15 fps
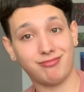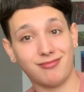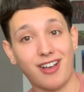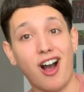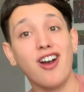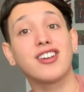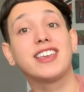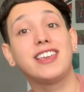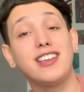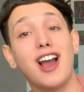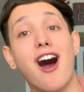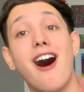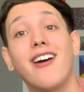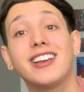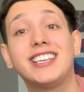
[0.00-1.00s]

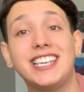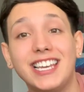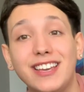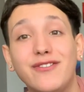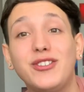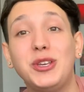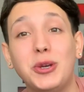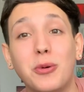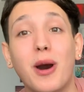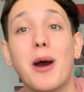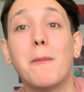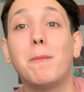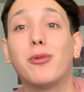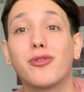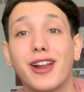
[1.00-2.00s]
I'll give you a
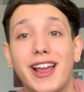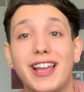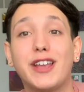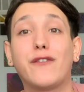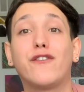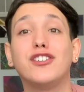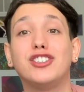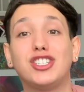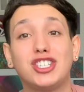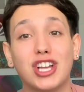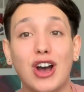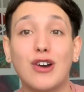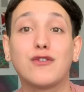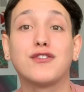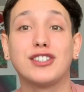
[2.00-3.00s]
break for
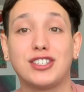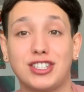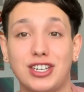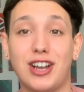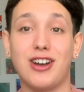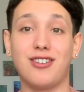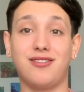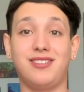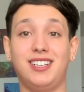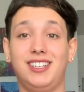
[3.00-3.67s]
show, for show.